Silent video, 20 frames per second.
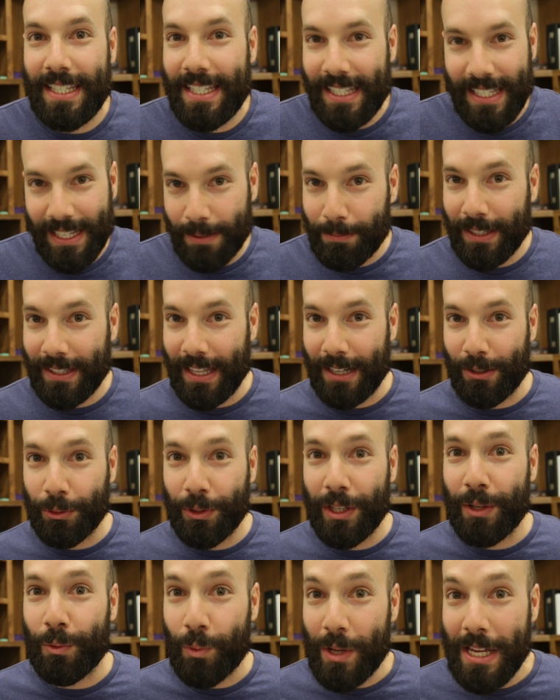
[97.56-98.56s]
isn't something that
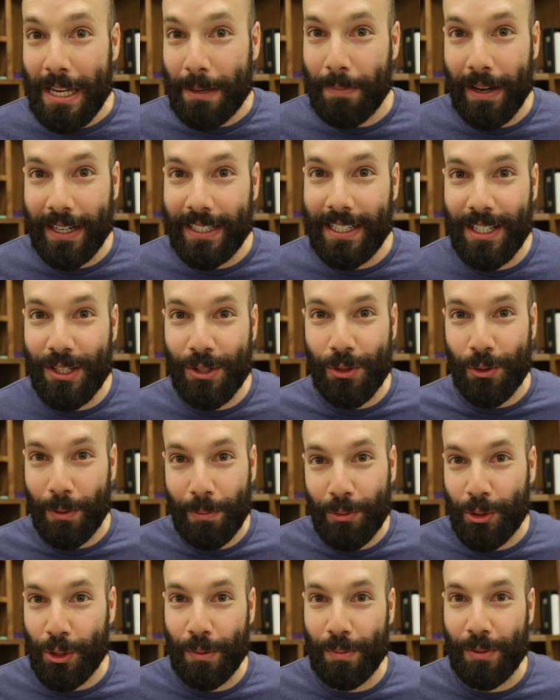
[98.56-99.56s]
only weak-minded
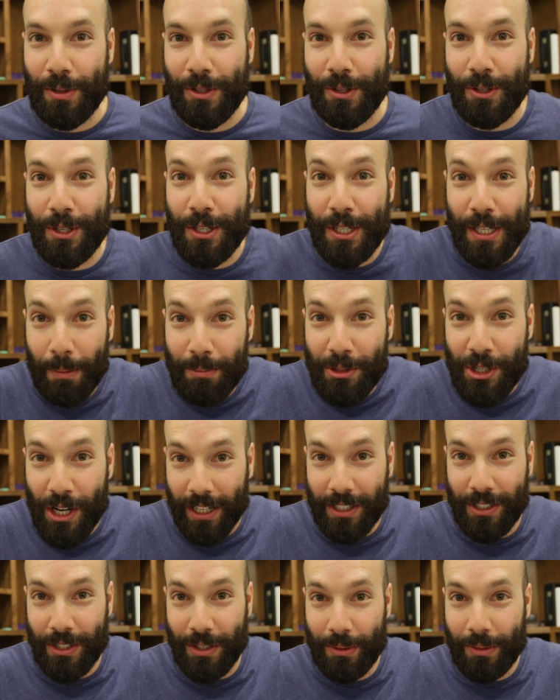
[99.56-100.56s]
stormtroopers are
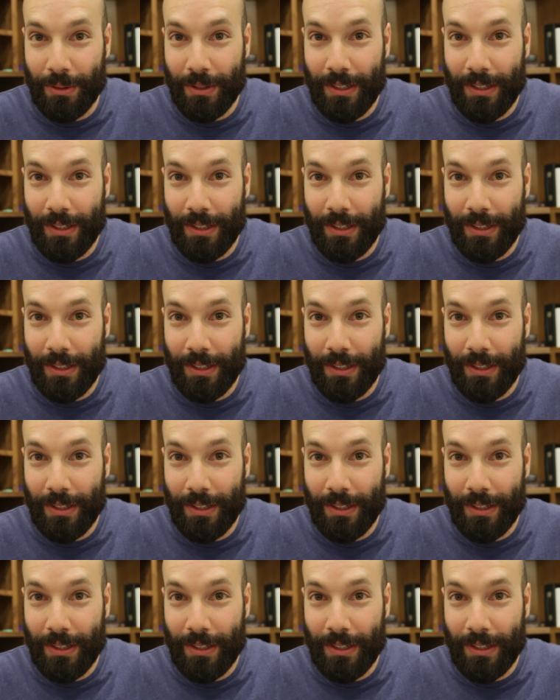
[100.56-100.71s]
subject to.